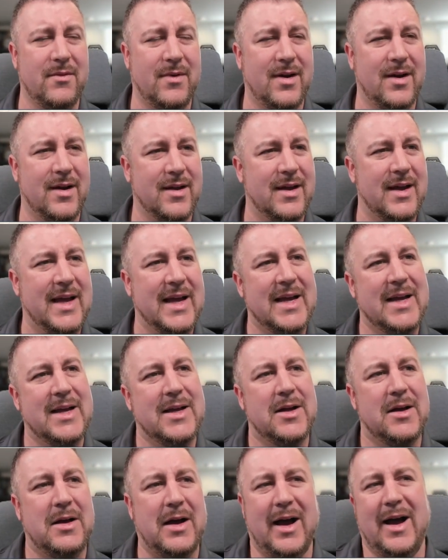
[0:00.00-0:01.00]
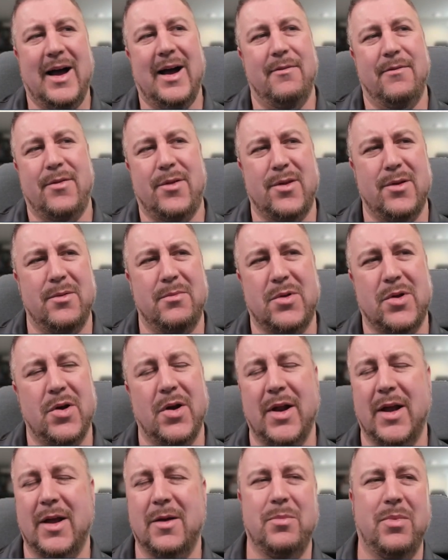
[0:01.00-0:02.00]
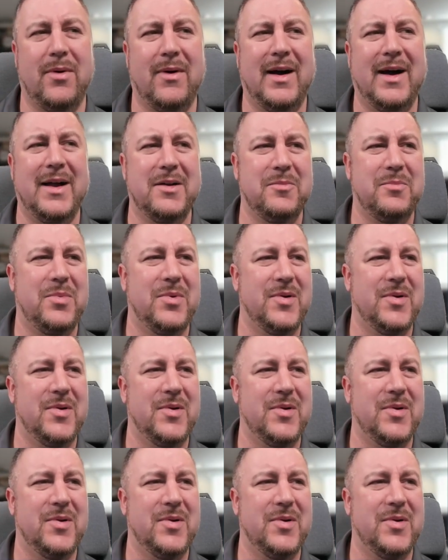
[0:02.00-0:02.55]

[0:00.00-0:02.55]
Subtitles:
like have some cunning plan.